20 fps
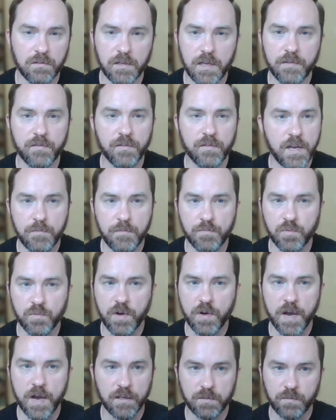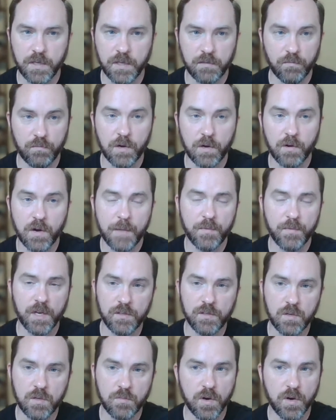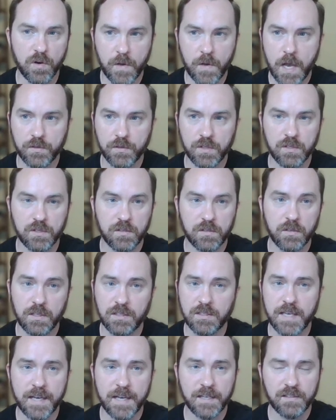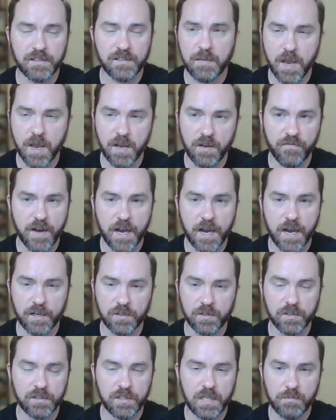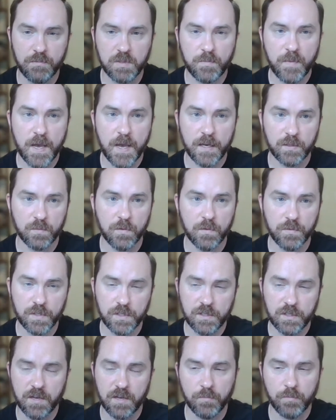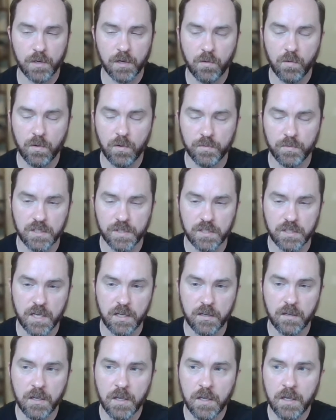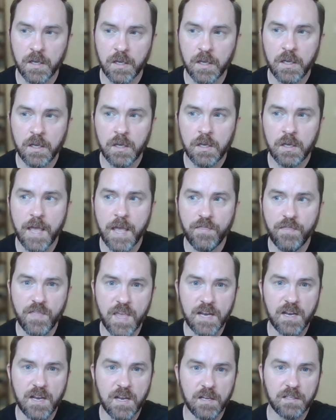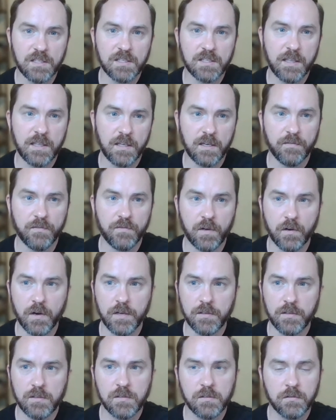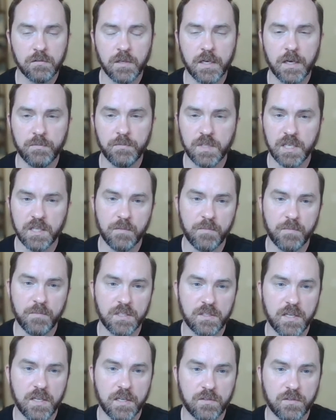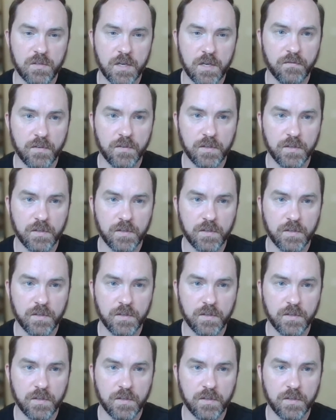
every brew house, we were operating 2 brew houses, exact same manufacturer, same specs. One was a 7 barrel, one was a 10. and they needed slightly different grinds to get the best extract